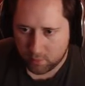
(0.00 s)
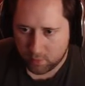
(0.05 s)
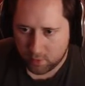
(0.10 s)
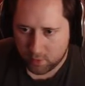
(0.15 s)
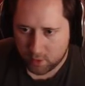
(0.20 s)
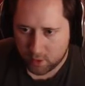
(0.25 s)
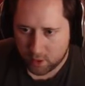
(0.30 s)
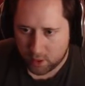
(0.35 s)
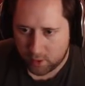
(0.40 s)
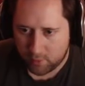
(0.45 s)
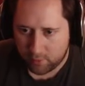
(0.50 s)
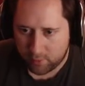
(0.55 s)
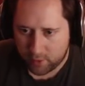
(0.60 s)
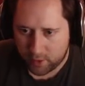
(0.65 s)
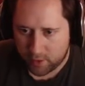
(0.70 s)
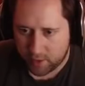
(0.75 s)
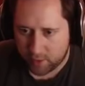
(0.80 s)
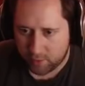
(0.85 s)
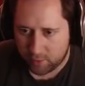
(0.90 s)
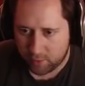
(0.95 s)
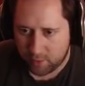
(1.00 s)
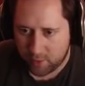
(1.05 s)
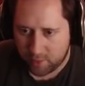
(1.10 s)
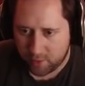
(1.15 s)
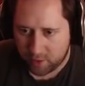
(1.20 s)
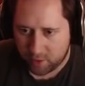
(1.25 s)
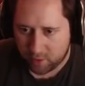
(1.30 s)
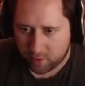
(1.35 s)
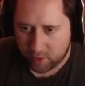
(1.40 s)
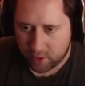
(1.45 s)
Hopefully that will maybe
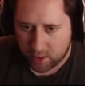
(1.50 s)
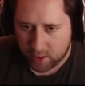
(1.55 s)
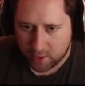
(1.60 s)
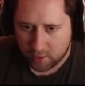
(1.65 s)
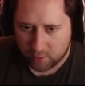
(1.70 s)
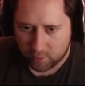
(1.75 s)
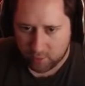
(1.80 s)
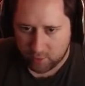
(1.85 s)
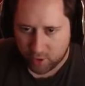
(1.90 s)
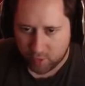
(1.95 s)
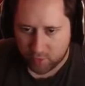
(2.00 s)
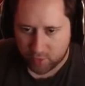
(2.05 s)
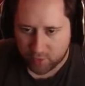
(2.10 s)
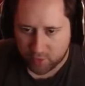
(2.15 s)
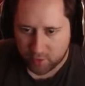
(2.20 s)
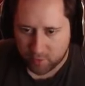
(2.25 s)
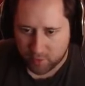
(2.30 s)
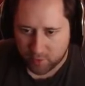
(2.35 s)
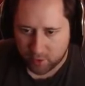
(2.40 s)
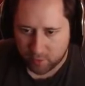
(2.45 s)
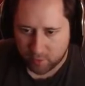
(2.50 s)
create the room or something.